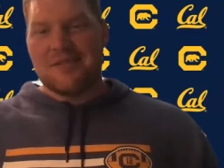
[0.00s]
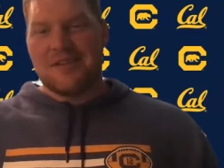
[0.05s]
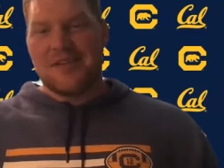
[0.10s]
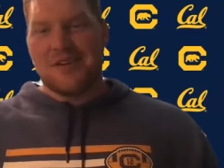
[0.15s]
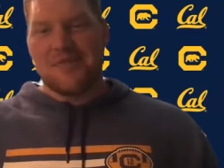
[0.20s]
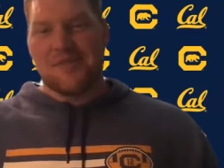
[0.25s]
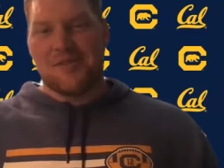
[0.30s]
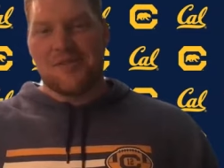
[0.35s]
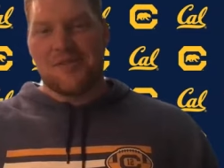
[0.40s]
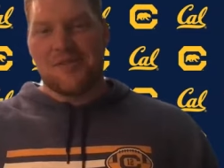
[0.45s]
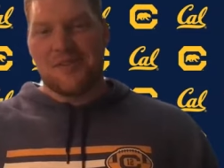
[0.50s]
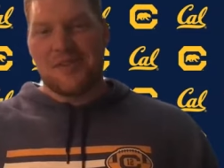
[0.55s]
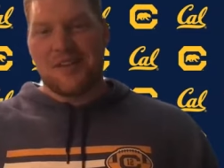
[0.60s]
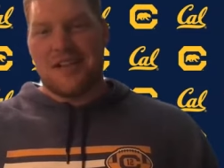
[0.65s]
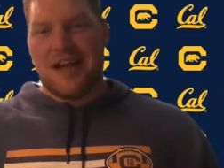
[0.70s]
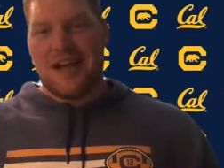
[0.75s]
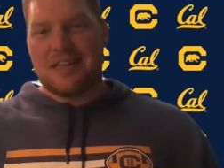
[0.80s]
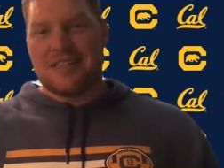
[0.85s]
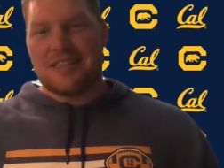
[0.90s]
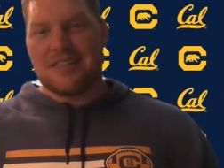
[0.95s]
good recruiting
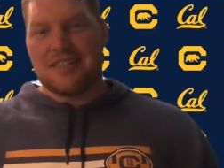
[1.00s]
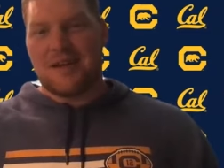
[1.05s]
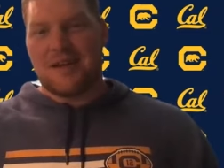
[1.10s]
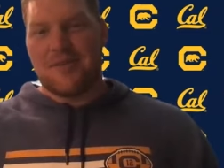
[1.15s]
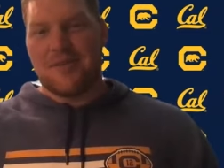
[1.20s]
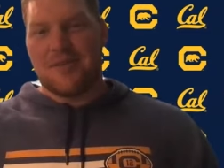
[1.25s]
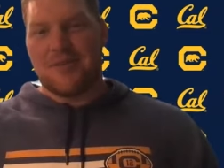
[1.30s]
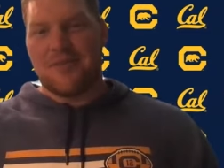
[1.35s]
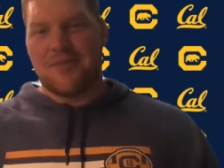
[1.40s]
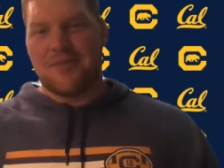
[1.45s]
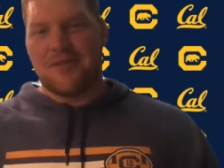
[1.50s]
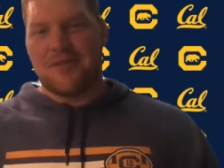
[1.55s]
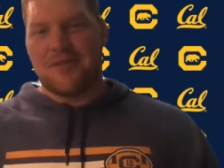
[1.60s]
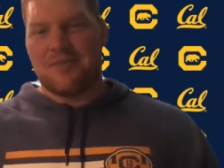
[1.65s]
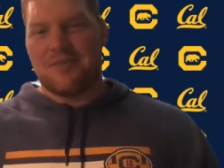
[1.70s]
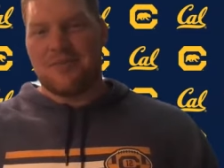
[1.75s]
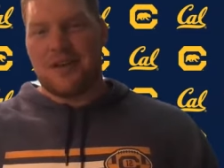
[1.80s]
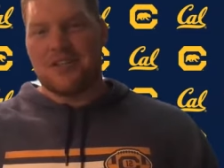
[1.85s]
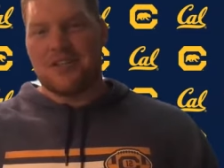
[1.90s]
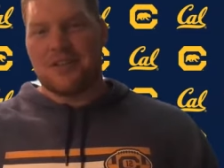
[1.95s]
classes coming through,
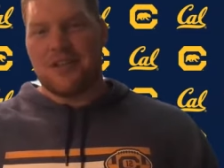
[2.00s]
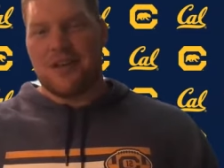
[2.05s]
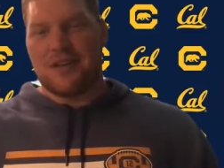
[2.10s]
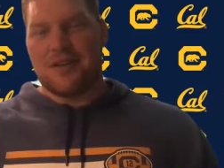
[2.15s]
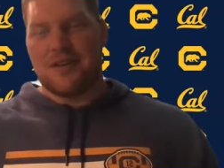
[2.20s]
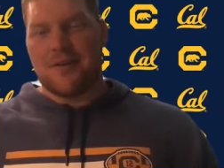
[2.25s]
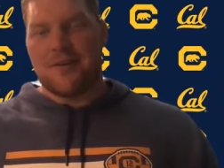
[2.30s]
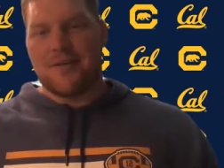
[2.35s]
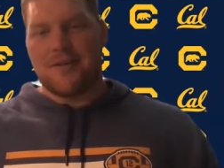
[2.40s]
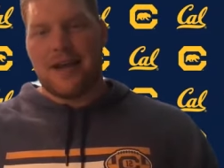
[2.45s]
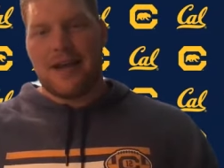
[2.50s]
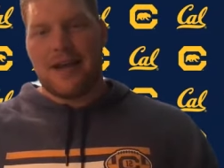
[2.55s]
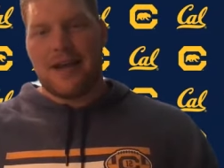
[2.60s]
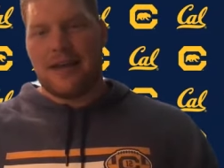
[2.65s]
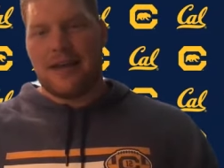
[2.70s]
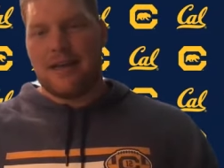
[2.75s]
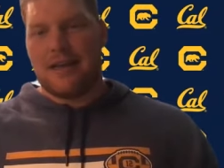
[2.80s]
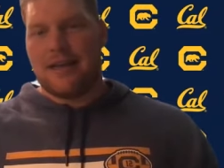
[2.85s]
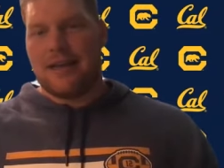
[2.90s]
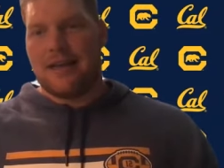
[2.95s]
especially on the O-line.
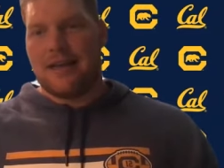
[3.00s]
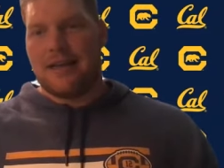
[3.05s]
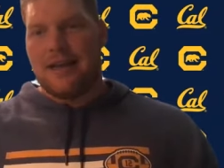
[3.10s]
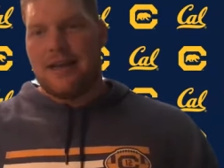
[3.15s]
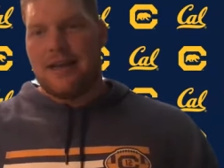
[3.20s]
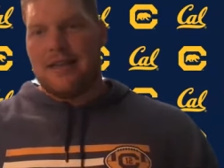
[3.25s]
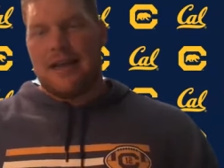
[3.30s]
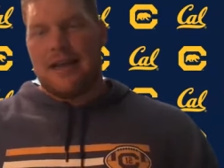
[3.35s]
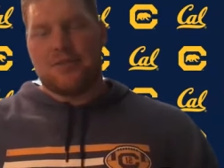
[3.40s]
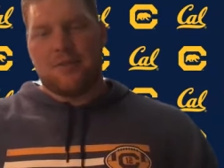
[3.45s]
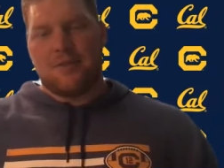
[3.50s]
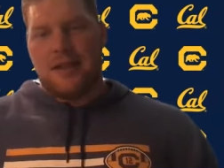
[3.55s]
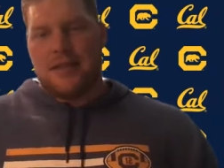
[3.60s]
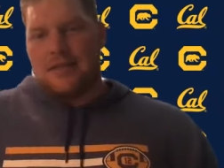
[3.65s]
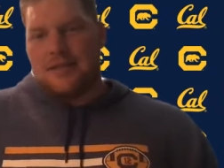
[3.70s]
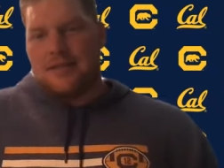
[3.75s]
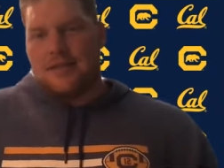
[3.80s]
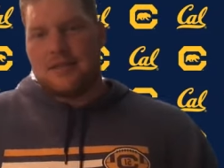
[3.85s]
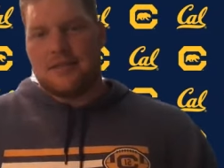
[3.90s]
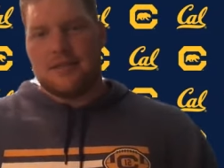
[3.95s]
And that's what made
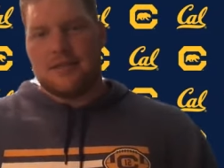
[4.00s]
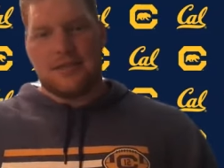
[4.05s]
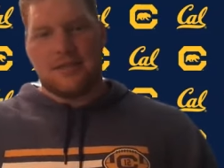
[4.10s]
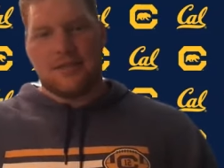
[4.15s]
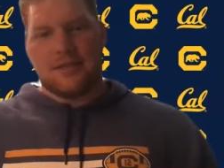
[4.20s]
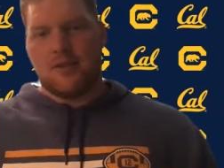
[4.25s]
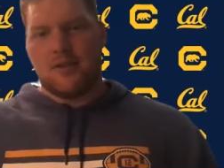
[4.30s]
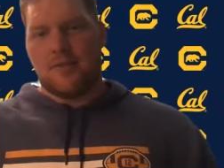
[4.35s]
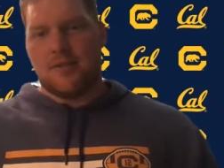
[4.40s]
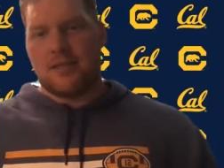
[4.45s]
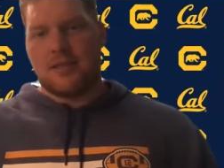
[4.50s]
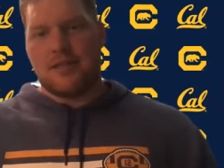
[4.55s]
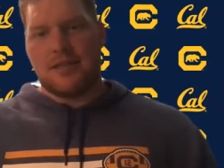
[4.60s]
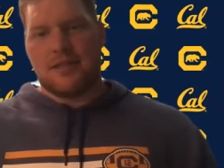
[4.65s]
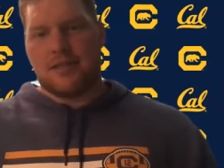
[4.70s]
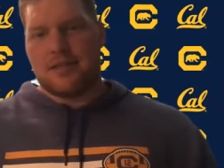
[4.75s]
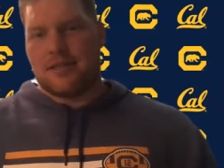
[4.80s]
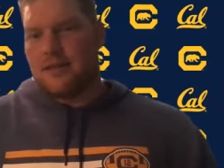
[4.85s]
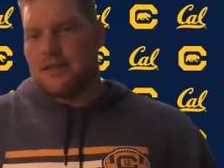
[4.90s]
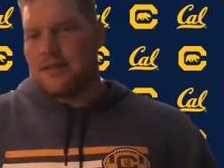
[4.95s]
this decision so much
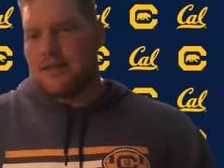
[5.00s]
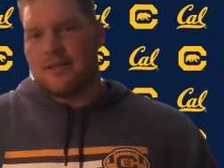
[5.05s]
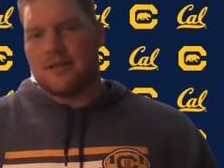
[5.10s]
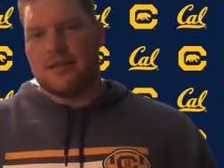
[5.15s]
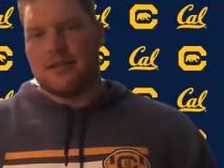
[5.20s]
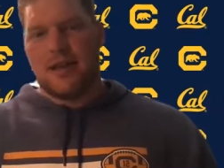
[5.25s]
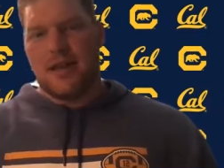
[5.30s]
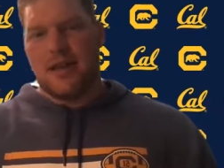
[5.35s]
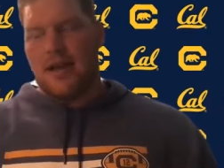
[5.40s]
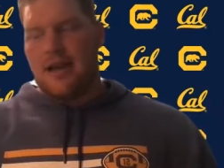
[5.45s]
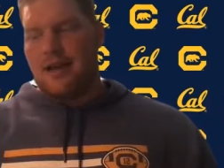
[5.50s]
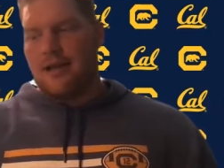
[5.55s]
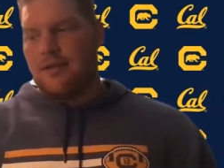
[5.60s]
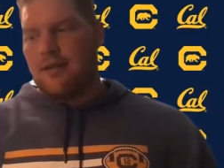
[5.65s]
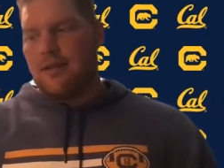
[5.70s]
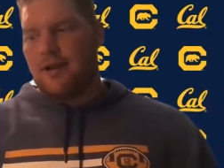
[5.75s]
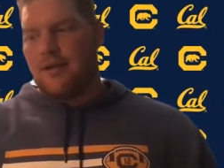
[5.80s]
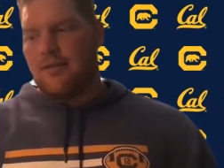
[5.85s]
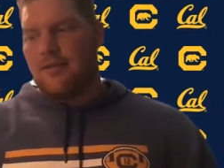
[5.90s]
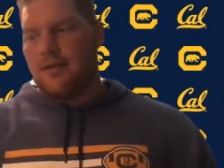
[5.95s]
easier is, you
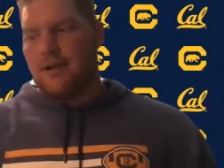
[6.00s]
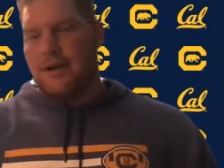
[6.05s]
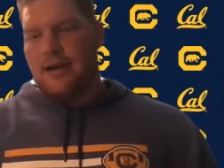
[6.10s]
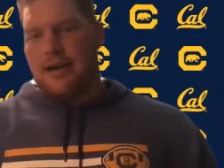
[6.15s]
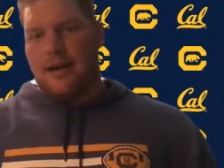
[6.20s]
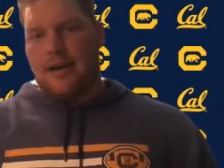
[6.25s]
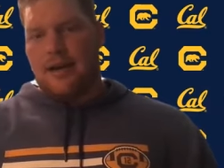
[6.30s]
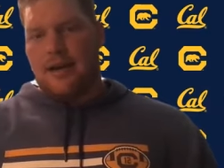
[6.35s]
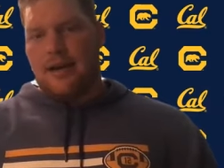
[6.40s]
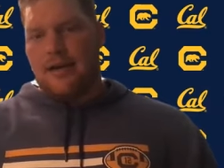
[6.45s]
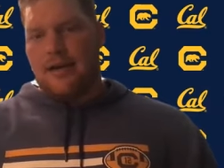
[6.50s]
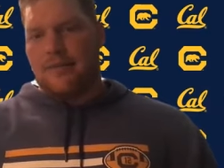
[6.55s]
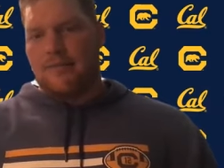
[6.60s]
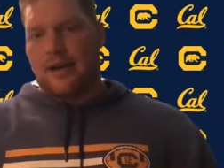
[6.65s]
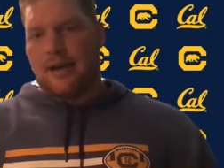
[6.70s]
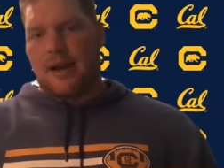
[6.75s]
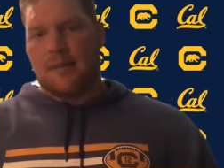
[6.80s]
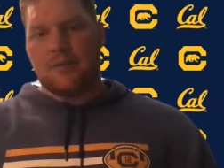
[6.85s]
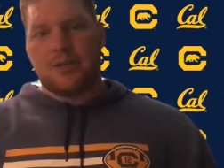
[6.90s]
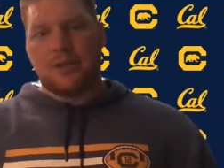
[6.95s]
know, um,
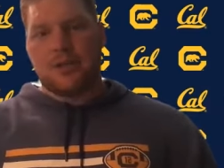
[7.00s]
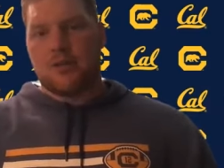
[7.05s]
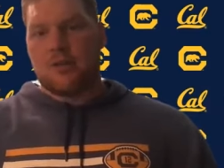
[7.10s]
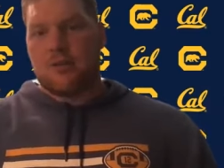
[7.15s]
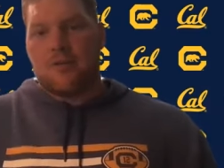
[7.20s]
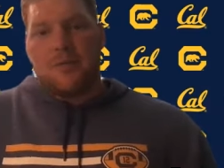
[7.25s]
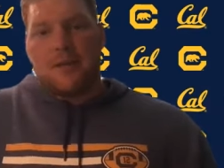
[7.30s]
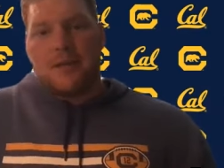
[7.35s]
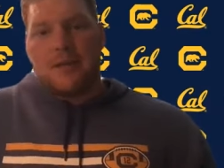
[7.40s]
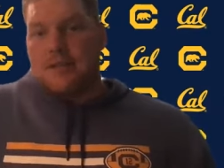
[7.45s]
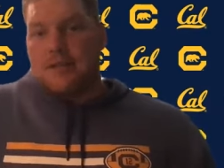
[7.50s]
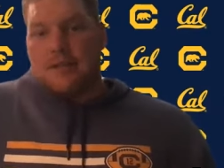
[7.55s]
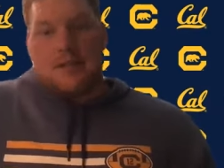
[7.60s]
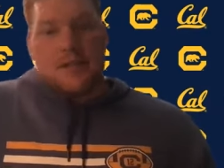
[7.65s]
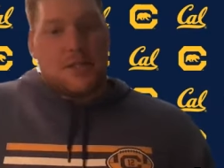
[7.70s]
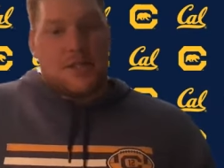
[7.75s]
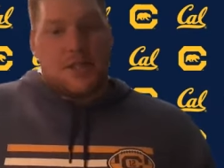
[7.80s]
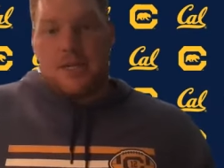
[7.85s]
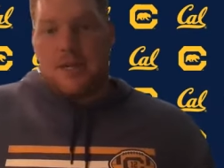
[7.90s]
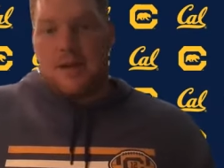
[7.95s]
I'm sure they'll miss the
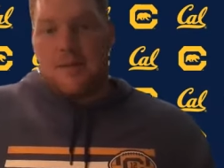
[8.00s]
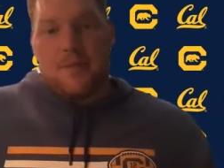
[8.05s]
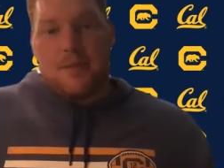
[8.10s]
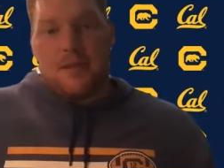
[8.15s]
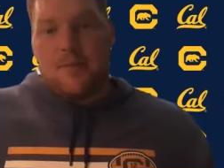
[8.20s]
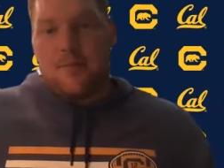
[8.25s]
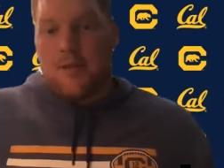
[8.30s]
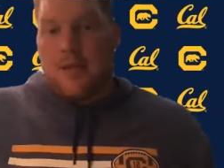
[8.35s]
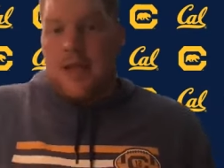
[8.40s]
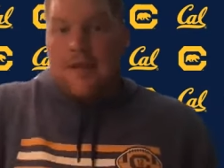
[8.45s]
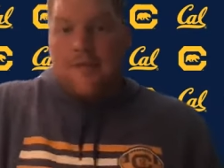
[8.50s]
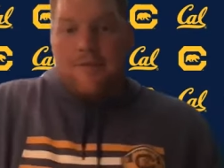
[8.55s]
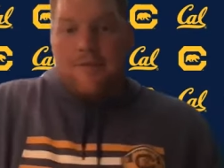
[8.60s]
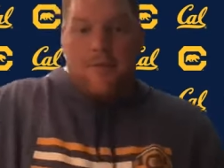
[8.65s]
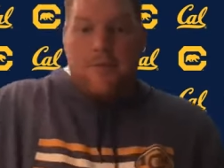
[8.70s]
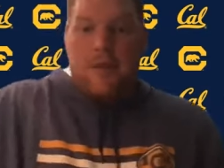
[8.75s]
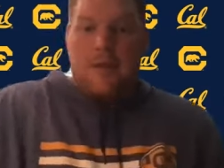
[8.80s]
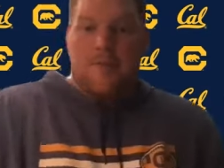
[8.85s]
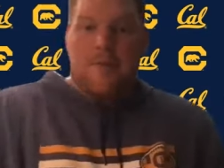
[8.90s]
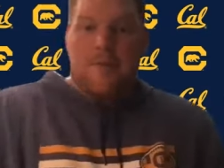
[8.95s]
leadership and the playing for
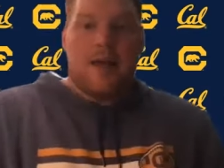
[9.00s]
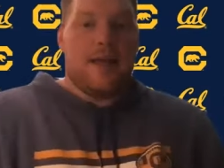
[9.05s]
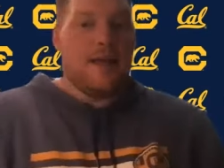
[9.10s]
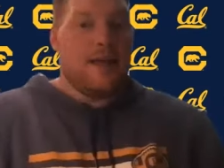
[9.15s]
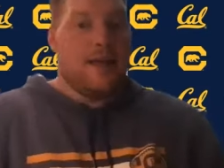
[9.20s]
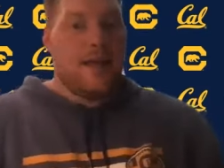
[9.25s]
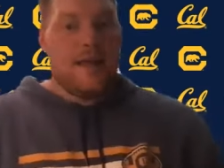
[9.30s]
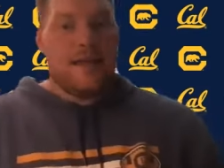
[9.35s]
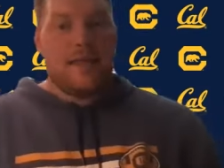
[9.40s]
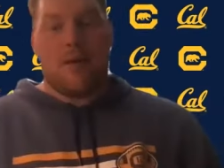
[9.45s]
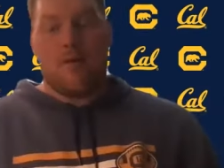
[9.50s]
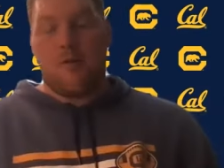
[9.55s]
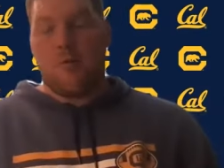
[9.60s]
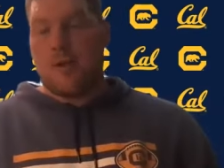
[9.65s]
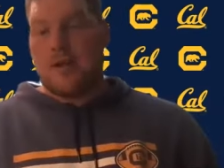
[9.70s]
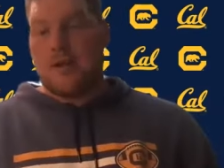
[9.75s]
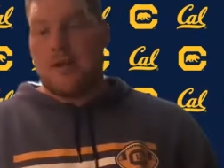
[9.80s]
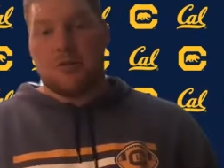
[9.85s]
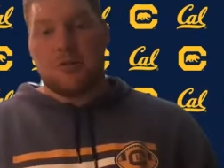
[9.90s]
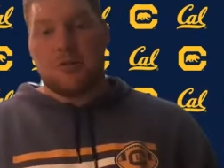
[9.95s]
me, but there will
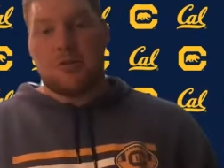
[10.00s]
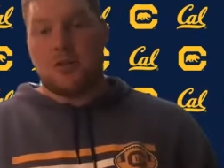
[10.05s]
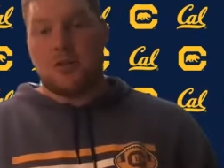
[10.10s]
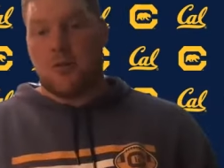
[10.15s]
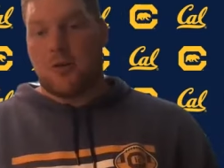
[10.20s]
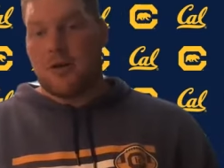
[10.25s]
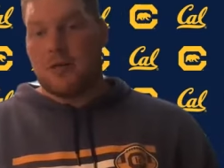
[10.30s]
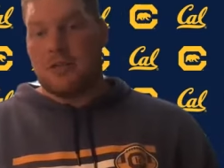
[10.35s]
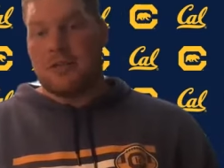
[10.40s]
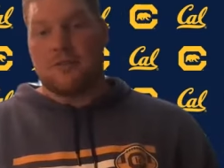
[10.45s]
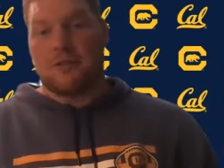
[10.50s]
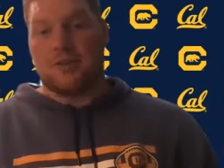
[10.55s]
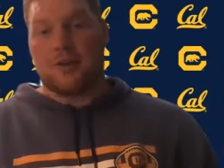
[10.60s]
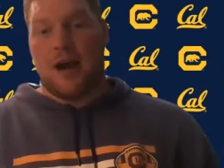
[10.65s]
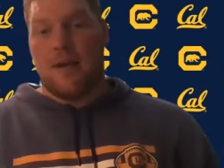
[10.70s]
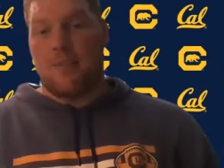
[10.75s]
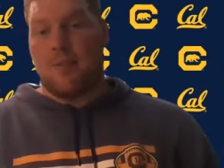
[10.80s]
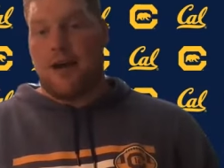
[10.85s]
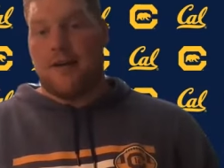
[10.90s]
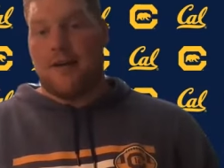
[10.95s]
be no shortage of
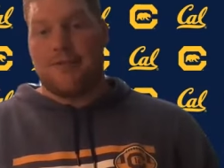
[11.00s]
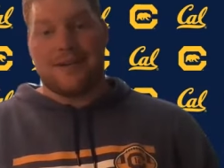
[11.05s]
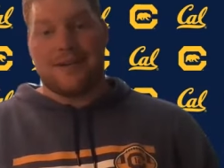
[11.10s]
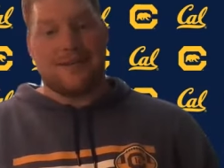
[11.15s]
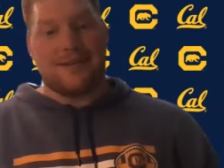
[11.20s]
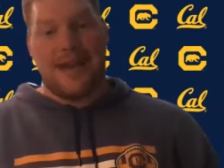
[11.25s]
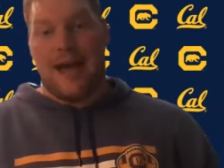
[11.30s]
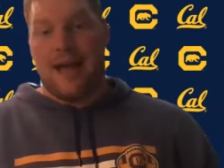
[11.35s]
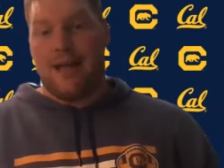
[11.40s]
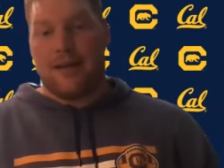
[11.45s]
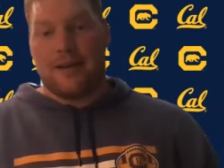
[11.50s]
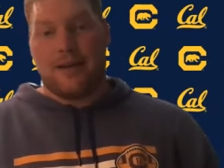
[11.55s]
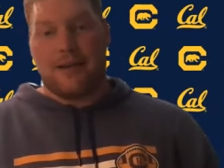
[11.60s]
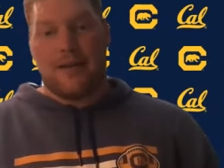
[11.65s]
drop off on talent.